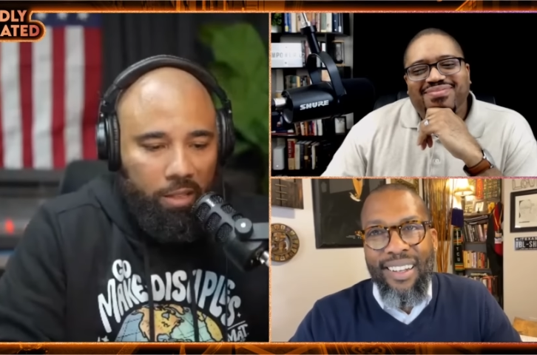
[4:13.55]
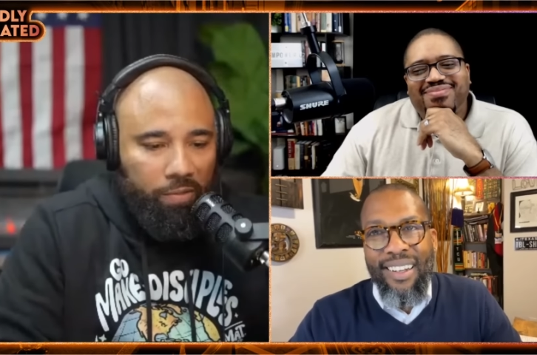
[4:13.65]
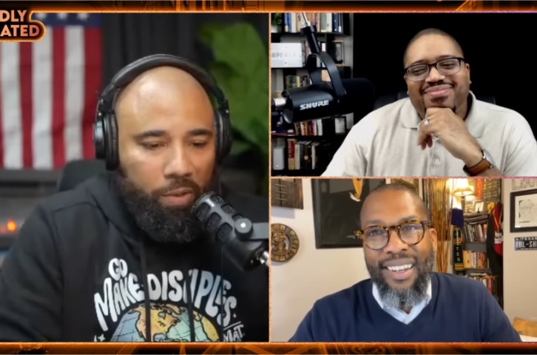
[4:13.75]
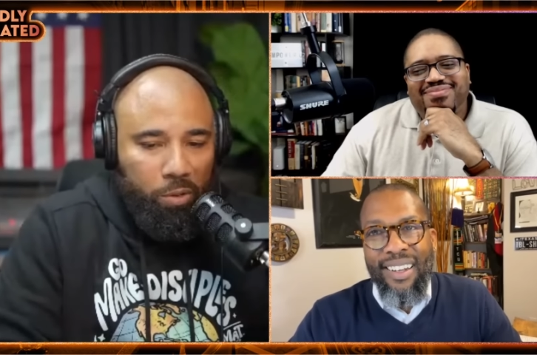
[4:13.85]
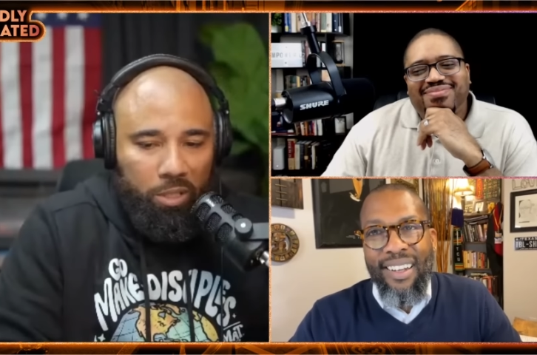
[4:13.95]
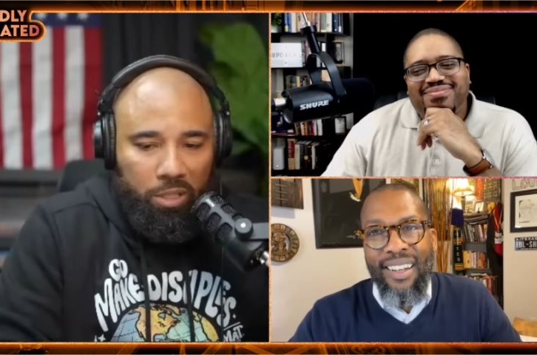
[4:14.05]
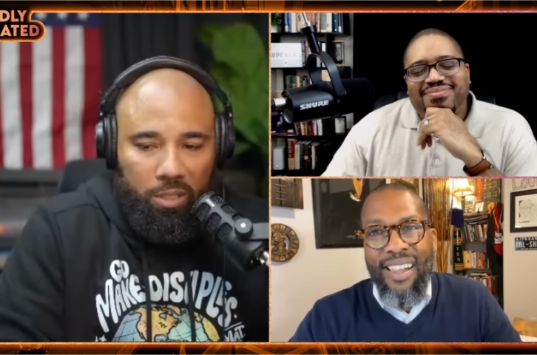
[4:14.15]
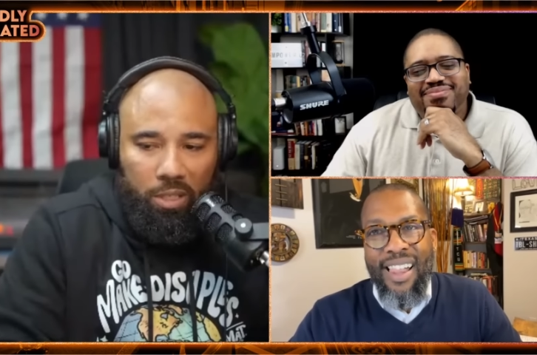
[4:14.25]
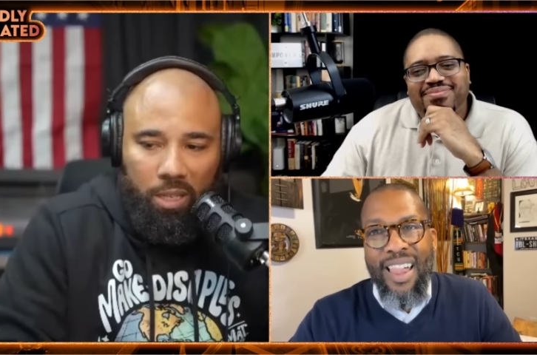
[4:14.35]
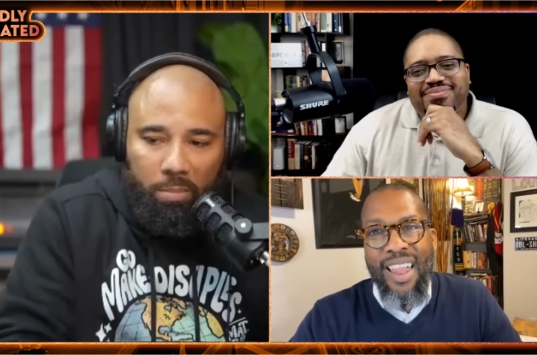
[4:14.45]
Speaker 1: They're
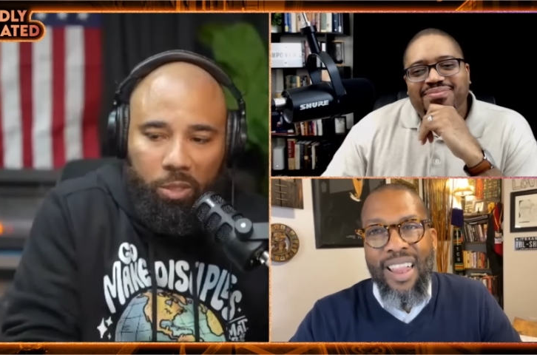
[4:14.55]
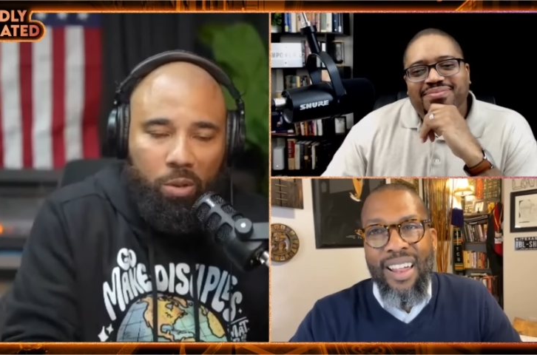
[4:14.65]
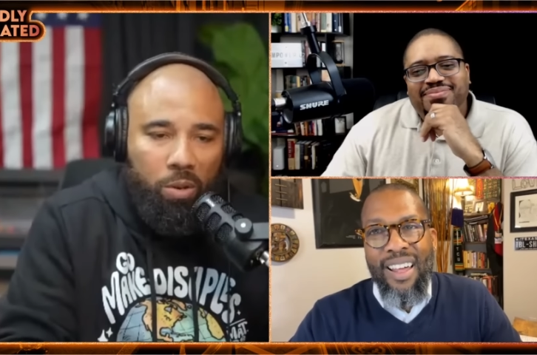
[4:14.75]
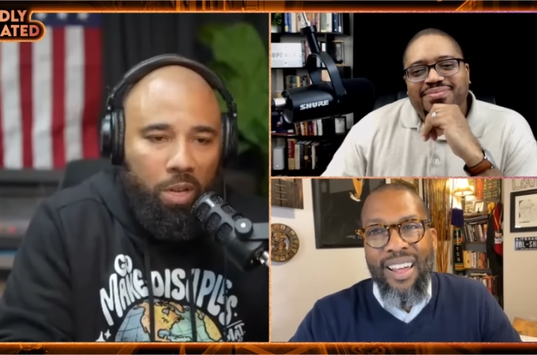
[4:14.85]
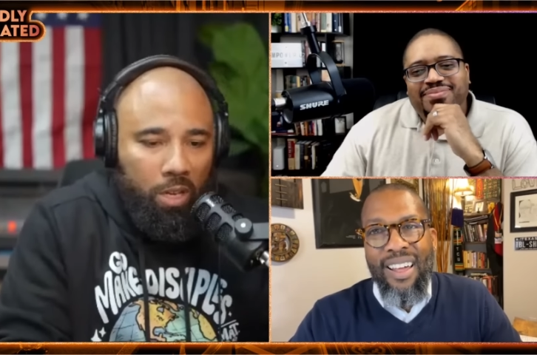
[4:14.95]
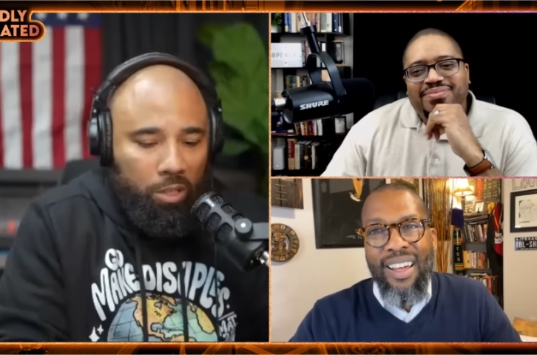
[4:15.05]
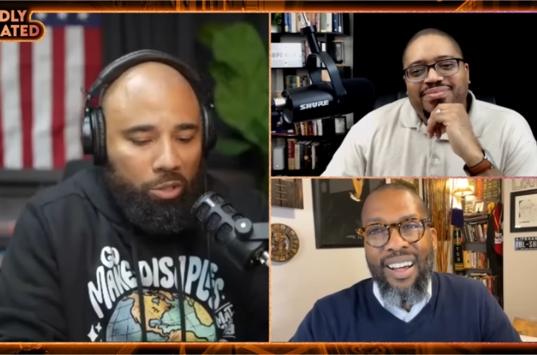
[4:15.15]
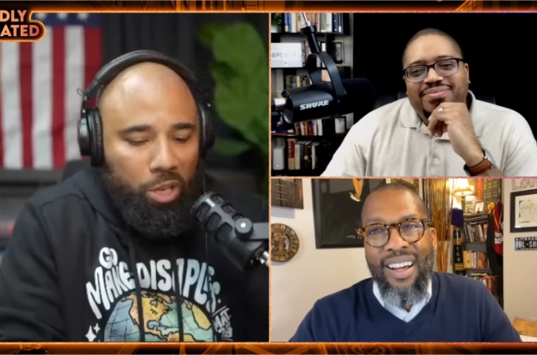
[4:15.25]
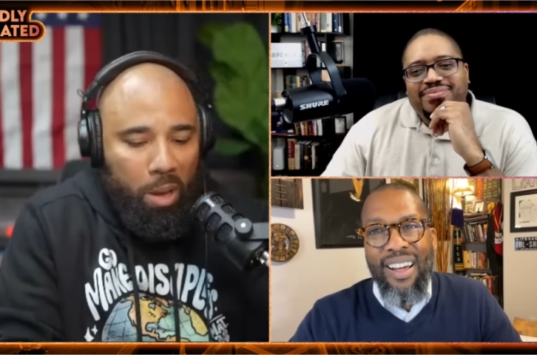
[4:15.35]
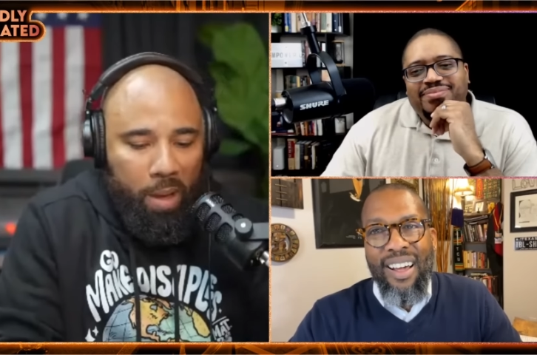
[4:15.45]
foolishness to him. So
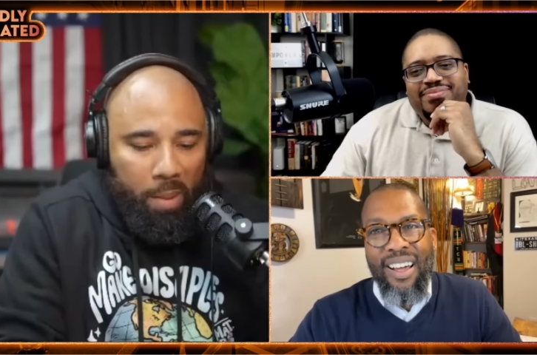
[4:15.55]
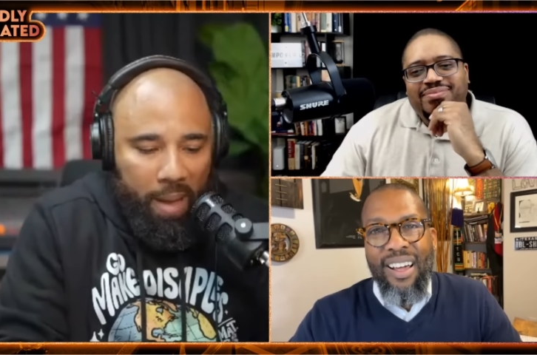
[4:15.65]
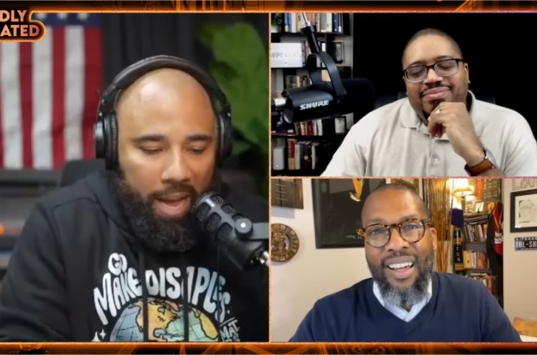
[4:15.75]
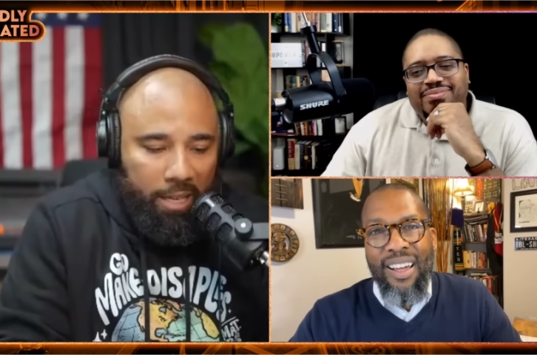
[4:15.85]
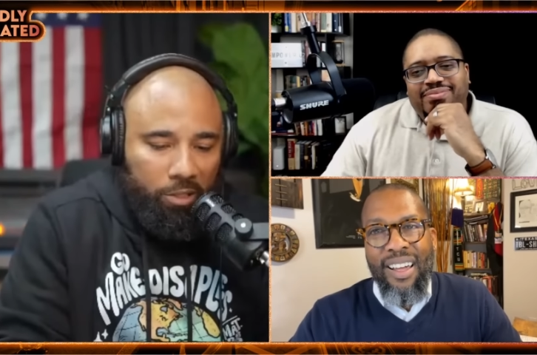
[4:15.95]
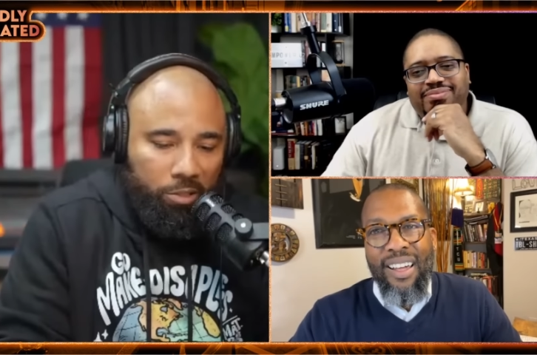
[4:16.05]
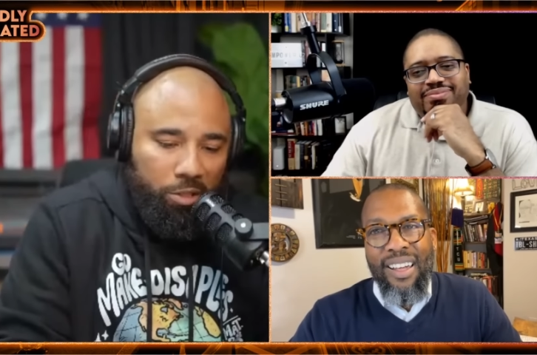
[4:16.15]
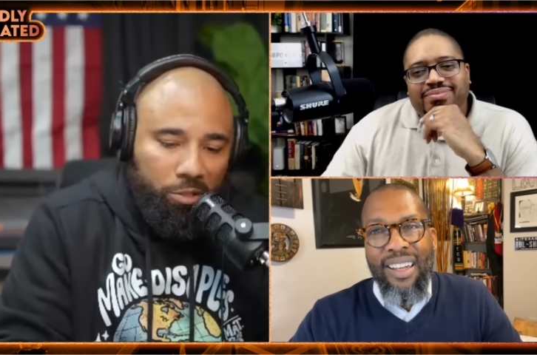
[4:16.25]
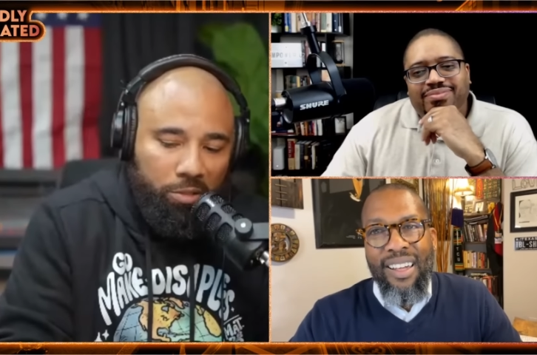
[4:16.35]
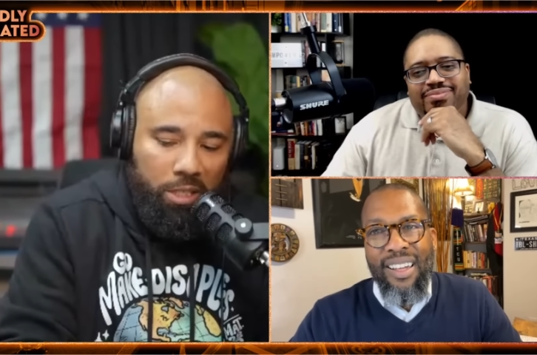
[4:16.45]
you're talking about master's
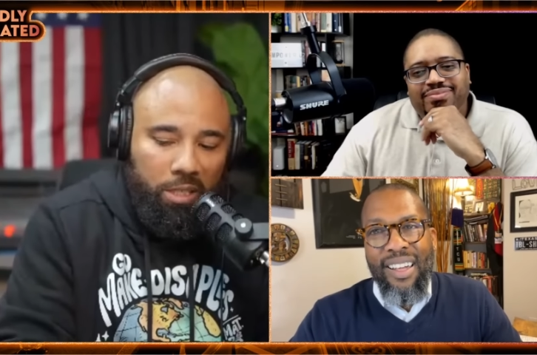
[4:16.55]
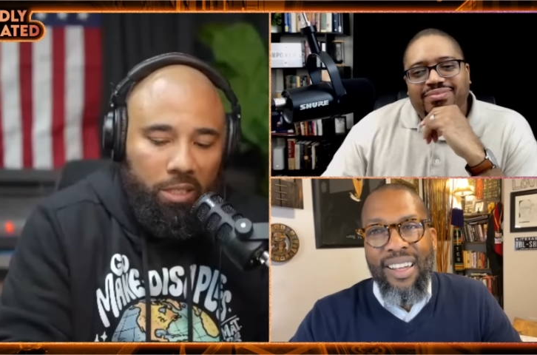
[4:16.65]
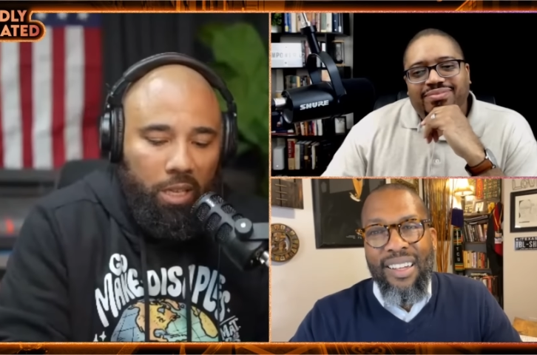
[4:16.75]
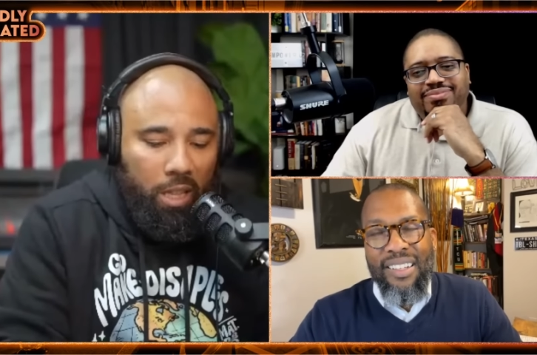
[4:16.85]
degrees.